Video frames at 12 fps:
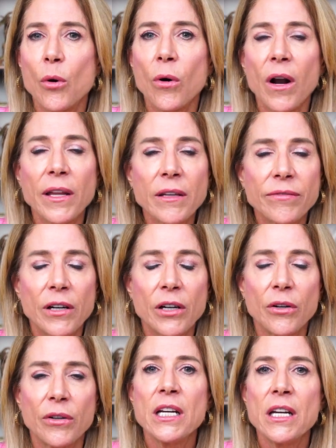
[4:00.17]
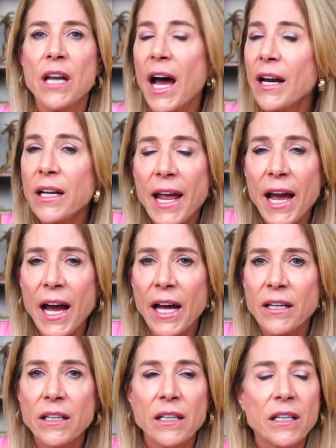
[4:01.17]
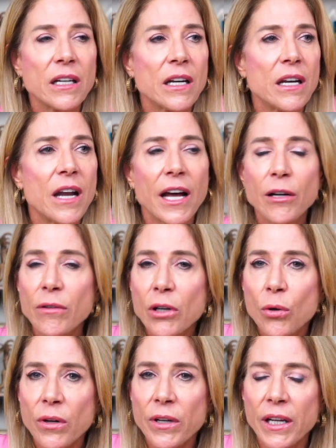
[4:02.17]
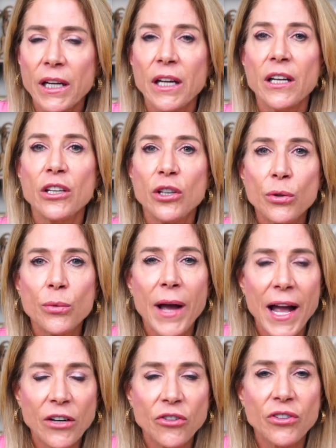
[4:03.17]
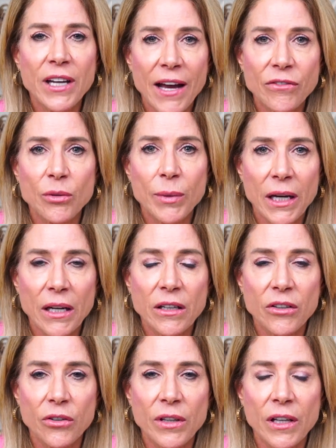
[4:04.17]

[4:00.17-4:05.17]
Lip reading: or on the phone, not an ad, not a recording. You actually have to be able to do